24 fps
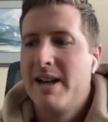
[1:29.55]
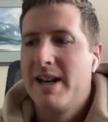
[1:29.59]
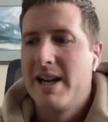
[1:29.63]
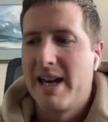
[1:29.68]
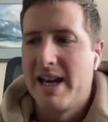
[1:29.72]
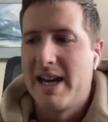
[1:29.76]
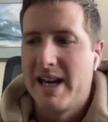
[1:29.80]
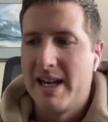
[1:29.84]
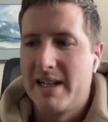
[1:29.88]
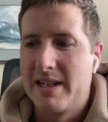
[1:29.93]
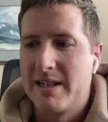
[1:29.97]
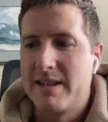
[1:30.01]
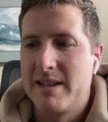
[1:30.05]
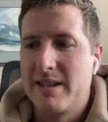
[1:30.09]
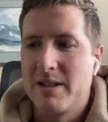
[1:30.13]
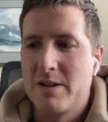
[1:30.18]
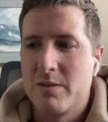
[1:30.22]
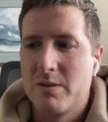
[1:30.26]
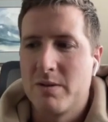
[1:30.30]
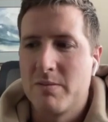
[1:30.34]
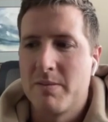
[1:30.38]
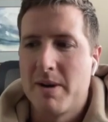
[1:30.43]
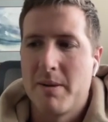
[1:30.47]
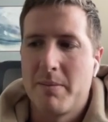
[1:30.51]
And
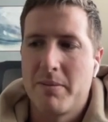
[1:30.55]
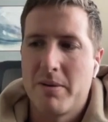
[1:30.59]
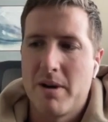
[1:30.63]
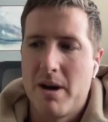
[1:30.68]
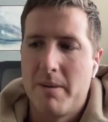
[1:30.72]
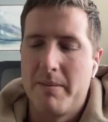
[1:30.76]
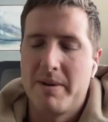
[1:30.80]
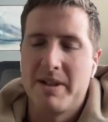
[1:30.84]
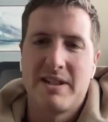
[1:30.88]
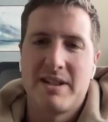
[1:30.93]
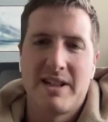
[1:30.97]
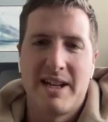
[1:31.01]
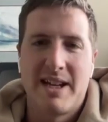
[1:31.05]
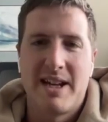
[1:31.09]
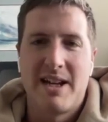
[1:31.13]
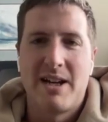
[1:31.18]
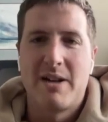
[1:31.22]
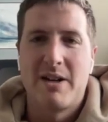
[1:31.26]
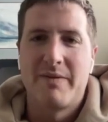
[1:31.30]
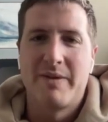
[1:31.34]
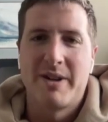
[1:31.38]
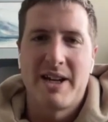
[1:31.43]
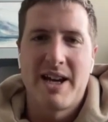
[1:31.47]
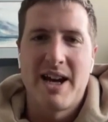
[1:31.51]
this was my promise to get
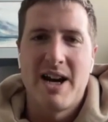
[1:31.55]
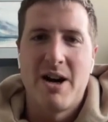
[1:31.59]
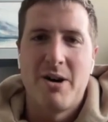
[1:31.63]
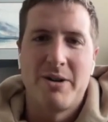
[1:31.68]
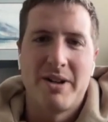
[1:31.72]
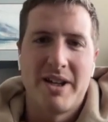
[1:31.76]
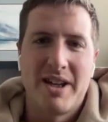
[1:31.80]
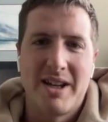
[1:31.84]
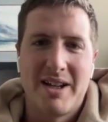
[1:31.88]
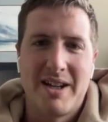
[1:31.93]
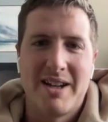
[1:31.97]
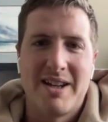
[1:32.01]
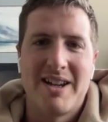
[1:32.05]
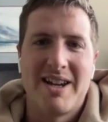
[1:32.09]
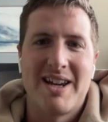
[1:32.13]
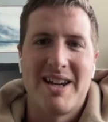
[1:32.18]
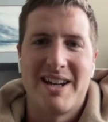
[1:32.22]
out of accounting.